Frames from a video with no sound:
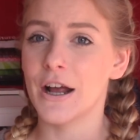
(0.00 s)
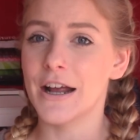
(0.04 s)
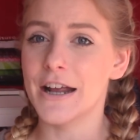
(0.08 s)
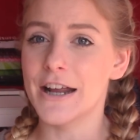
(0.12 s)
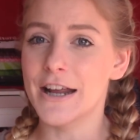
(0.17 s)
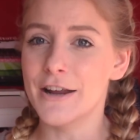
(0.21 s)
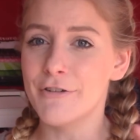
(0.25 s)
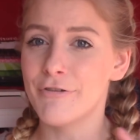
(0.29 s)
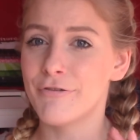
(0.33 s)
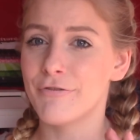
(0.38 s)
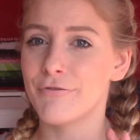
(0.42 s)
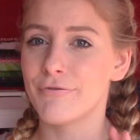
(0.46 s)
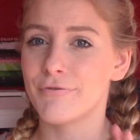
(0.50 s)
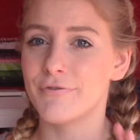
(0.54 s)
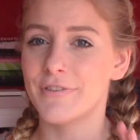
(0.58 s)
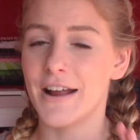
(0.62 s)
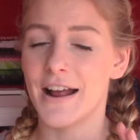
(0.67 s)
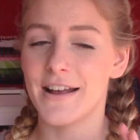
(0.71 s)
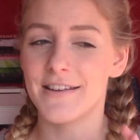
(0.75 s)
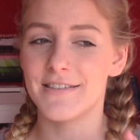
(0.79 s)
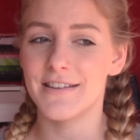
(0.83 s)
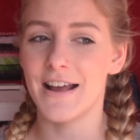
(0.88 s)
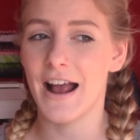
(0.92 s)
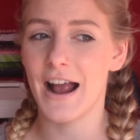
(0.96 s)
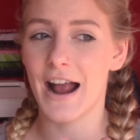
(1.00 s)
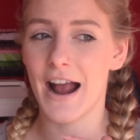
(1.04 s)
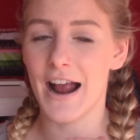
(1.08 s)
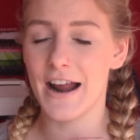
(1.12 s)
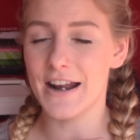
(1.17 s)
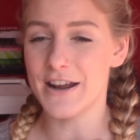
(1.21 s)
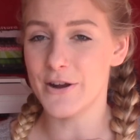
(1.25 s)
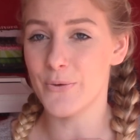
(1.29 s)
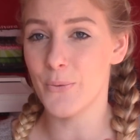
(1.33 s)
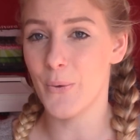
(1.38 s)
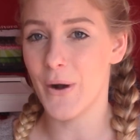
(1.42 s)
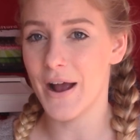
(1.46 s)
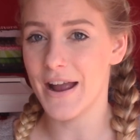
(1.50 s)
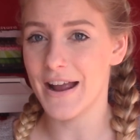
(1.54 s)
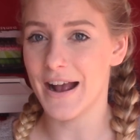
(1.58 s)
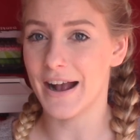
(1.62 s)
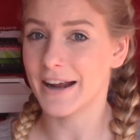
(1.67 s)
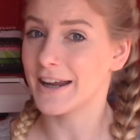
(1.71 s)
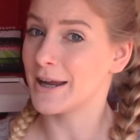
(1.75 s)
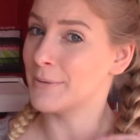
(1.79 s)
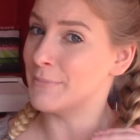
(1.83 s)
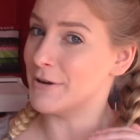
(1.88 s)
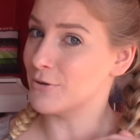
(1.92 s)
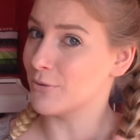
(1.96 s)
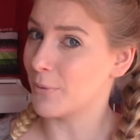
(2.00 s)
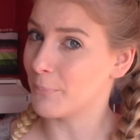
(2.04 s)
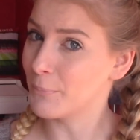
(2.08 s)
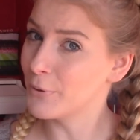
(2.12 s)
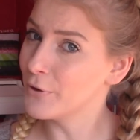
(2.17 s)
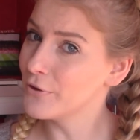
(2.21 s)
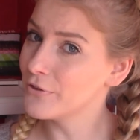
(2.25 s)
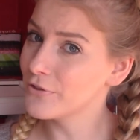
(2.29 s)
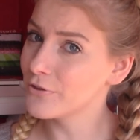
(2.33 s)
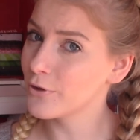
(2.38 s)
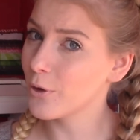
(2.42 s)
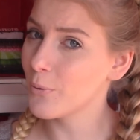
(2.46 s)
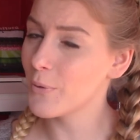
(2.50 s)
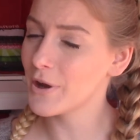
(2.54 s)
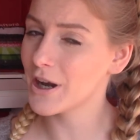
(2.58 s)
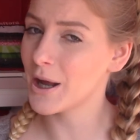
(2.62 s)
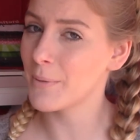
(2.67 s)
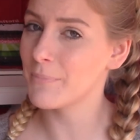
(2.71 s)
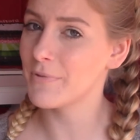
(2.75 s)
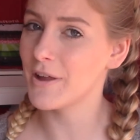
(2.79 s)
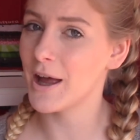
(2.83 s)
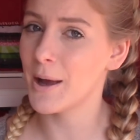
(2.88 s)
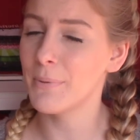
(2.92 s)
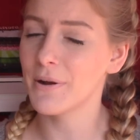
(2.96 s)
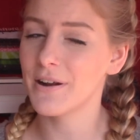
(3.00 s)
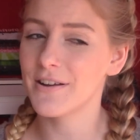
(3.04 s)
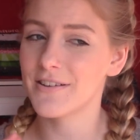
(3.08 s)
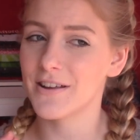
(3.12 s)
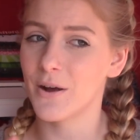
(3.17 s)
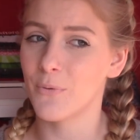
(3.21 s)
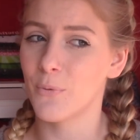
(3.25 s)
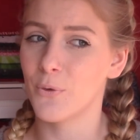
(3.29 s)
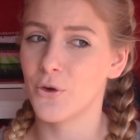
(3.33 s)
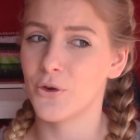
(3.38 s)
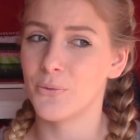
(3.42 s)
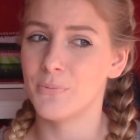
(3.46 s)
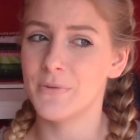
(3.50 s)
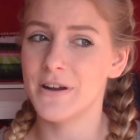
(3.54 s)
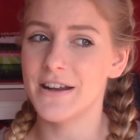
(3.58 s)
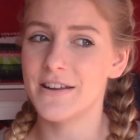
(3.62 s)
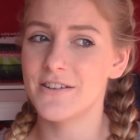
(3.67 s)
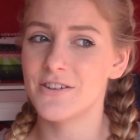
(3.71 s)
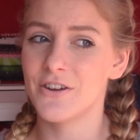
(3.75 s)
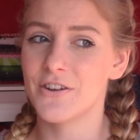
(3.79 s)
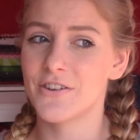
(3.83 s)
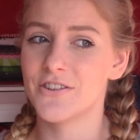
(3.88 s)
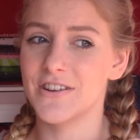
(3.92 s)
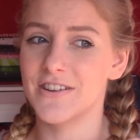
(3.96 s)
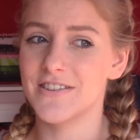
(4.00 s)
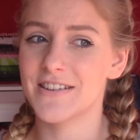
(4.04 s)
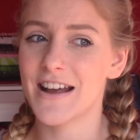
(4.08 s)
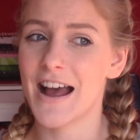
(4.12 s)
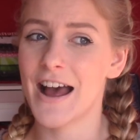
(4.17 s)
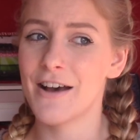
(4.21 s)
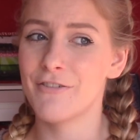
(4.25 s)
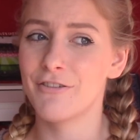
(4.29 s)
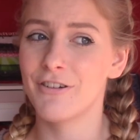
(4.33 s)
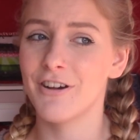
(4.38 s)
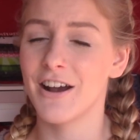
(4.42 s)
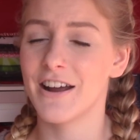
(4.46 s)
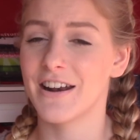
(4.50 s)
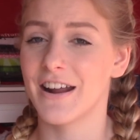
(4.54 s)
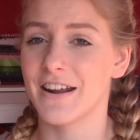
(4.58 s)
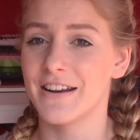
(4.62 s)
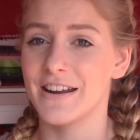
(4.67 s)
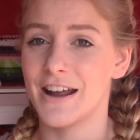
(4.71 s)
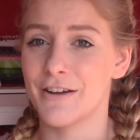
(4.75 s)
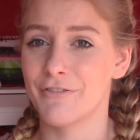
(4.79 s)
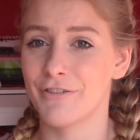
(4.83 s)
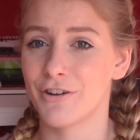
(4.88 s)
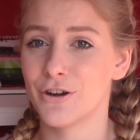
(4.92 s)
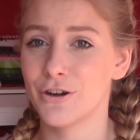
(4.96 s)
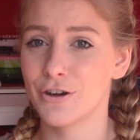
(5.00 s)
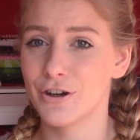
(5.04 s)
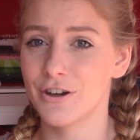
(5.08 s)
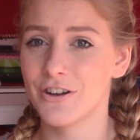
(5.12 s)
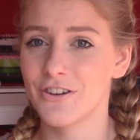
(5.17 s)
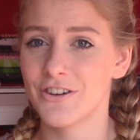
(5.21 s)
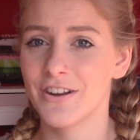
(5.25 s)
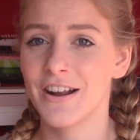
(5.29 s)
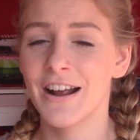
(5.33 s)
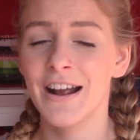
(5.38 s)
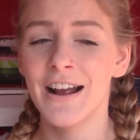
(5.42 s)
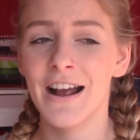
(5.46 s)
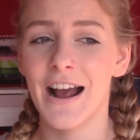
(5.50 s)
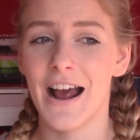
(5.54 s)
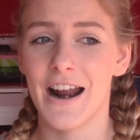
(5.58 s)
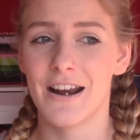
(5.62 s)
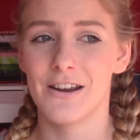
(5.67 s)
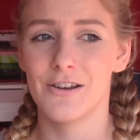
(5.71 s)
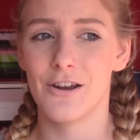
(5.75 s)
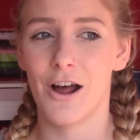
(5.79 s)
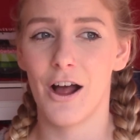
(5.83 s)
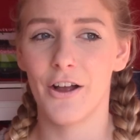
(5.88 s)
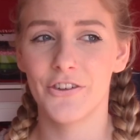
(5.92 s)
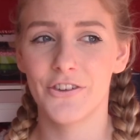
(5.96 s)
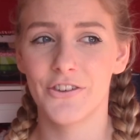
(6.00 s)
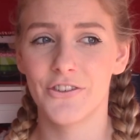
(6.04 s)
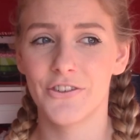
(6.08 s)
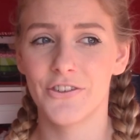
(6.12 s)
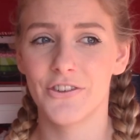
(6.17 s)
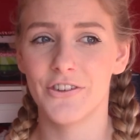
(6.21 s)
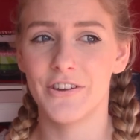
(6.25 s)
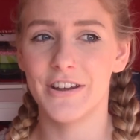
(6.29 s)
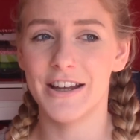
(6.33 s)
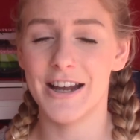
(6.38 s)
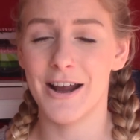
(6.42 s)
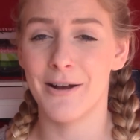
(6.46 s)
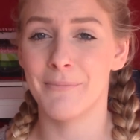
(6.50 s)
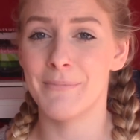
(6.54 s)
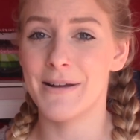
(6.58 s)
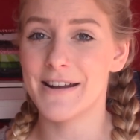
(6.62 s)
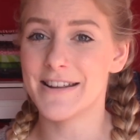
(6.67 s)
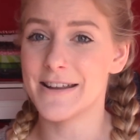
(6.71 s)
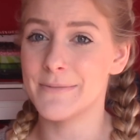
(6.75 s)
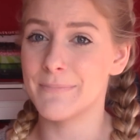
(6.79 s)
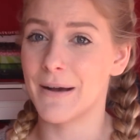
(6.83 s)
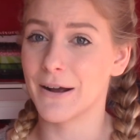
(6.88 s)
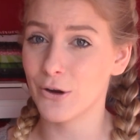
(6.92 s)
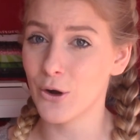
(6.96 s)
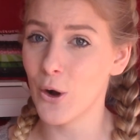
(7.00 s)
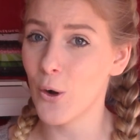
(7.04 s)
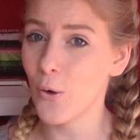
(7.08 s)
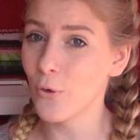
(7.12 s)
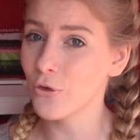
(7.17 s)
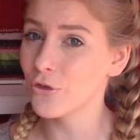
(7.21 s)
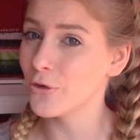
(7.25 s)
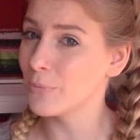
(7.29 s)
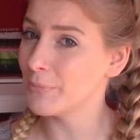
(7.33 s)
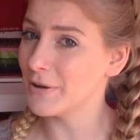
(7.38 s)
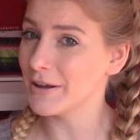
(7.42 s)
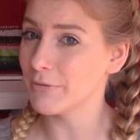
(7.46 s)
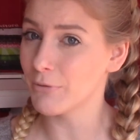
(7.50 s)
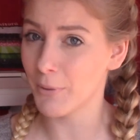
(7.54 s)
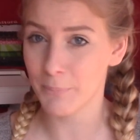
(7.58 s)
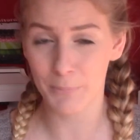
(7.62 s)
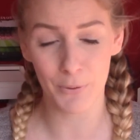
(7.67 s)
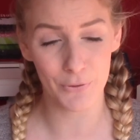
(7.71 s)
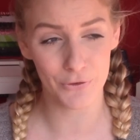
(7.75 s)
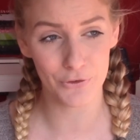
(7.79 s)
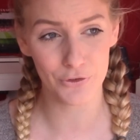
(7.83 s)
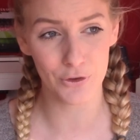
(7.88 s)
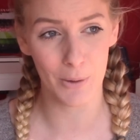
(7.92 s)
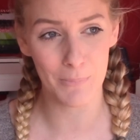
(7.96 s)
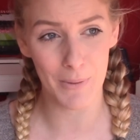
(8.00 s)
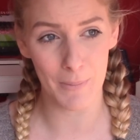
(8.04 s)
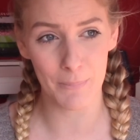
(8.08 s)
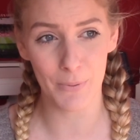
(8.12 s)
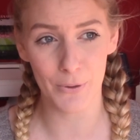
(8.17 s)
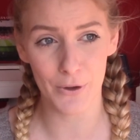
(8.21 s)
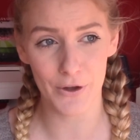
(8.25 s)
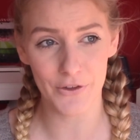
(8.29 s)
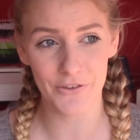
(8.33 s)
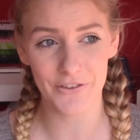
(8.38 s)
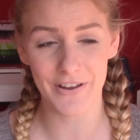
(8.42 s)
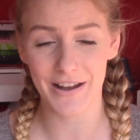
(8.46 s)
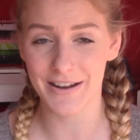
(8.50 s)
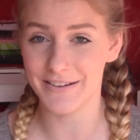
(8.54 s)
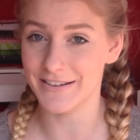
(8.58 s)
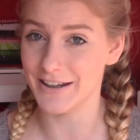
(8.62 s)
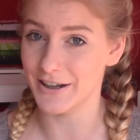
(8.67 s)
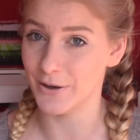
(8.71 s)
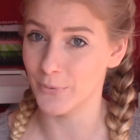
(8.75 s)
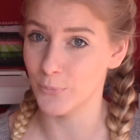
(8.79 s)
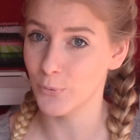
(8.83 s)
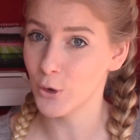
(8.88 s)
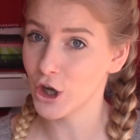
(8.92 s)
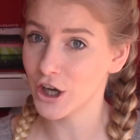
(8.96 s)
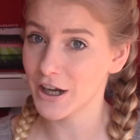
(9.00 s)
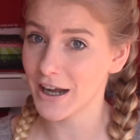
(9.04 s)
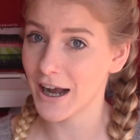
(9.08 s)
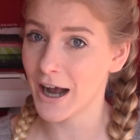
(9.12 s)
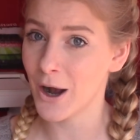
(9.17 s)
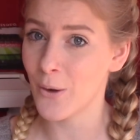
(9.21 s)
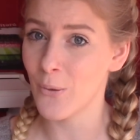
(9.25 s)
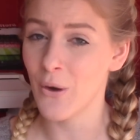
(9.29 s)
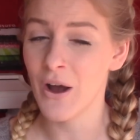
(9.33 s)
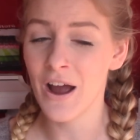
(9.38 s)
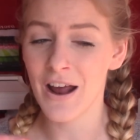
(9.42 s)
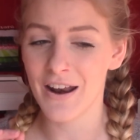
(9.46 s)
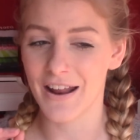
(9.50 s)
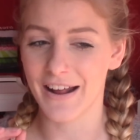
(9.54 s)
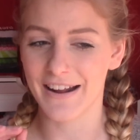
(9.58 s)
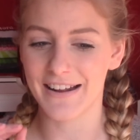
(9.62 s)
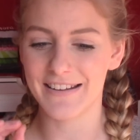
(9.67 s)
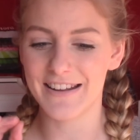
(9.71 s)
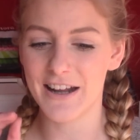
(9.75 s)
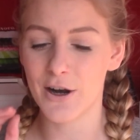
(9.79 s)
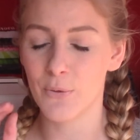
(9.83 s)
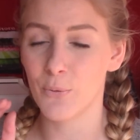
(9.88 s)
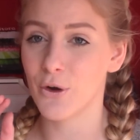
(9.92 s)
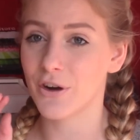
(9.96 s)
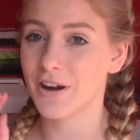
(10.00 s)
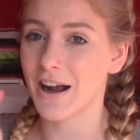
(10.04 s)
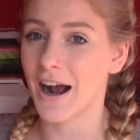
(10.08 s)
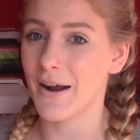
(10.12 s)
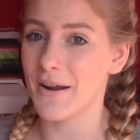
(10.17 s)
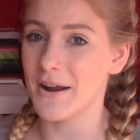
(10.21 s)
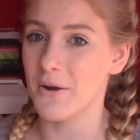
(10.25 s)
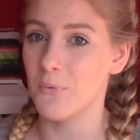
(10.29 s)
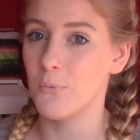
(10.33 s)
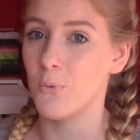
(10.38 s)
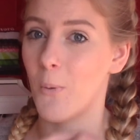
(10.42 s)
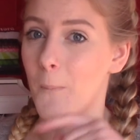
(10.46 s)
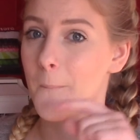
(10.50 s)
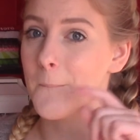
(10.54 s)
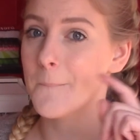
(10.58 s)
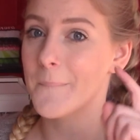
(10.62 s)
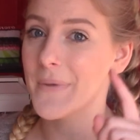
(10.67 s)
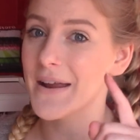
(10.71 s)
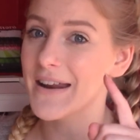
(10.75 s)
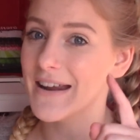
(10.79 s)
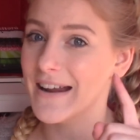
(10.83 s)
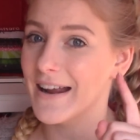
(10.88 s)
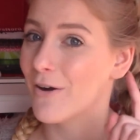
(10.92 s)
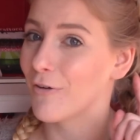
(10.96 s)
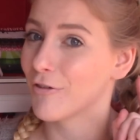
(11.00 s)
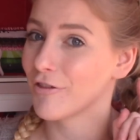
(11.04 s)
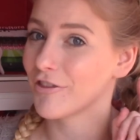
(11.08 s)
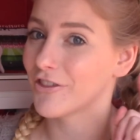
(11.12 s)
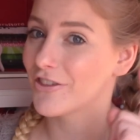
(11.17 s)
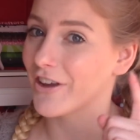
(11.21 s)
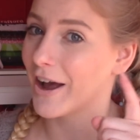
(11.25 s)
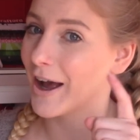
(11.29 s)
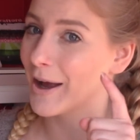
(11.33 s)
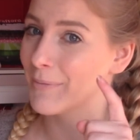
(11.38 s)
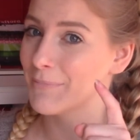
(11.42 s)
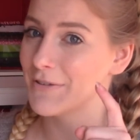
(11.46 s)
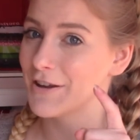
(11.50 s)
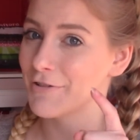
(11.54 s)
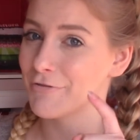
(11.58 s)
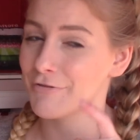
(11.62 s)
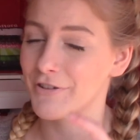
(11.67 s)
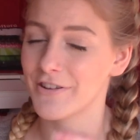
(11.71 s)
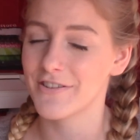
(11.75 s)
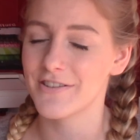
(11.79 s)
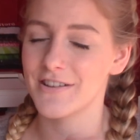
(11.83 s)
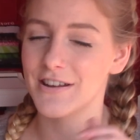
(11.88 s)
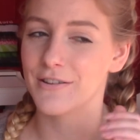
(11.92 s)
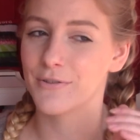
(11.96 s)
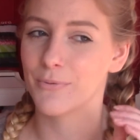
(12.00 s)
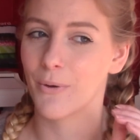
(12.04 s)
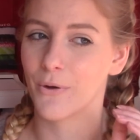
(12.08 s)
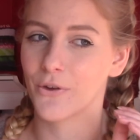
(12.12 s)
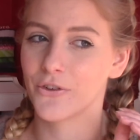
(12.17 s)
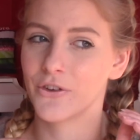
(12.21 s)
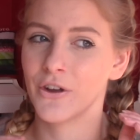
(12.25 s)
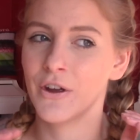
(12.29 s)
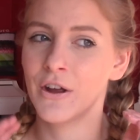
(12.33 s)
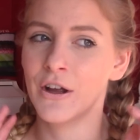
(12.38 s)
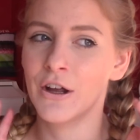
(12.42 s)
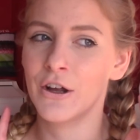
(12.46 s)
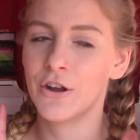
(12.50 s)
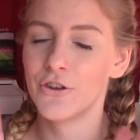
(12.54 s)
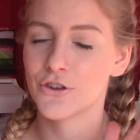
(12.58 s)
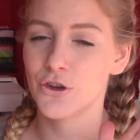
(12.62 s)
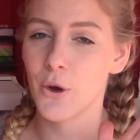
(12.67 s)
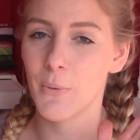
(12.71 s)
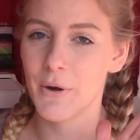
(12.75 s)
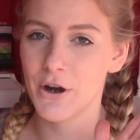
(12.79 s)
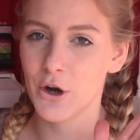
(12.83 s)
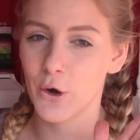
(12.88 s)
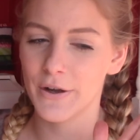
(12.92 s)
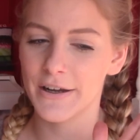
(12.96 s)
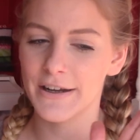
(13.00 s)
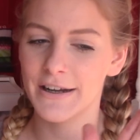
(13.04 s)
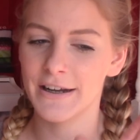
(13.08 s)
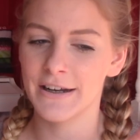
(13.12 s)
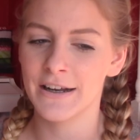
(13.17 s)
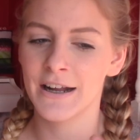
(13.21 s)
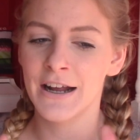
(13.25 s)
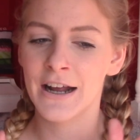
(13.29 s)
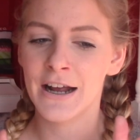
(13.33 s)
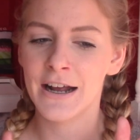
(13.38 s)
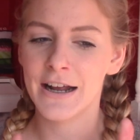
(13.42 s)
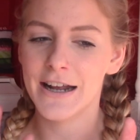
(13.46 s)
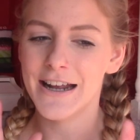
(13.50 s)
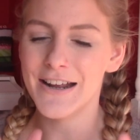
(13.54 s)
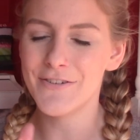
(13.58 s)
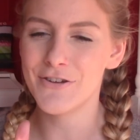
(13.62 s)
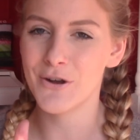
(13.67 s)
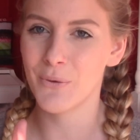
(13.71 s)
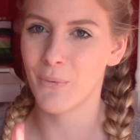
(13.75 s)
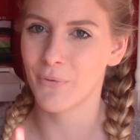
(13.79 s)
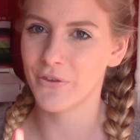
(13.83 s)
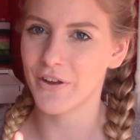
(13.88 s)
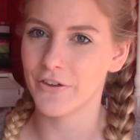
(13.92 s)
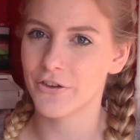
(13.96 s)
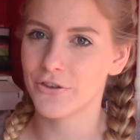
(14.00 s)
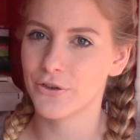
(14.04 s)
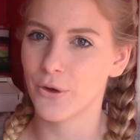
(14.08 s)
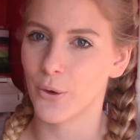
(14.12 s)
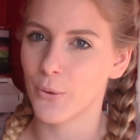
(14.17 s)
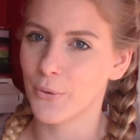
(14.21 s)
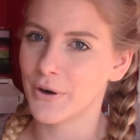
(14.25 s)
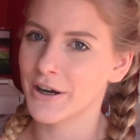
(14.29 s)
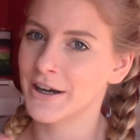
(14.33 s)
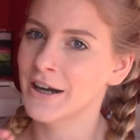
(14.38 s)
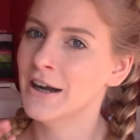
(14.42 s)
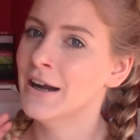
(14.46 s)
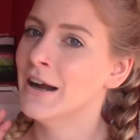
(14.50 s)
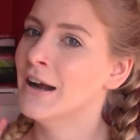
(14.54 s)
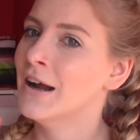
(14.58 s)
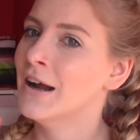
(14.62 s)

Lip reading: if there's any way I can meet Rapunzel when I'm there, because I want to meet her since ever and I never could. And last year I made it my goal to meet Rapunzel on my birthday. It didn't work out. Like, it didn't work out in 1 minute of time difference. It was so annoying. If you want that story,